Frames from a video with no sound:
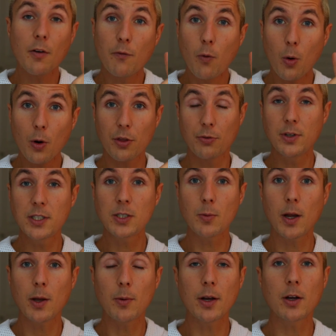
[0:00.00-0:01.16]
fourth reason
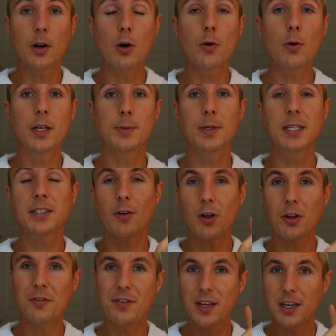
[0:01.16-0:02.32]
why you want to go is because of all
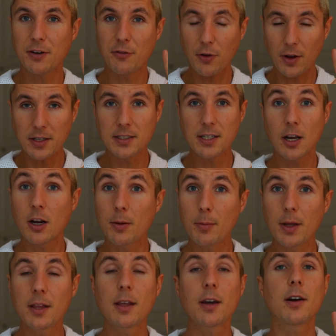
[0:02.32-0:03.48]
the vegan friends that you're going to
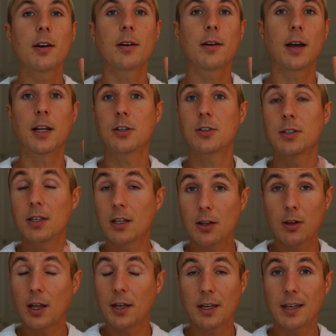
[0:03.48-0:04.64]
meet there and
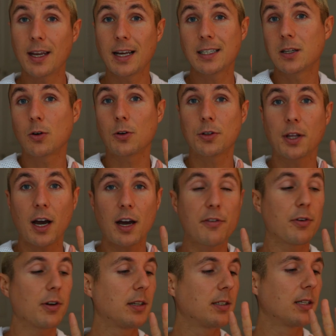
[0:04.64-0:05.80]
nice local Thai
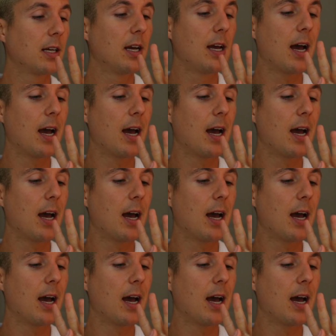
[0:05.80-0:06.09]
friends.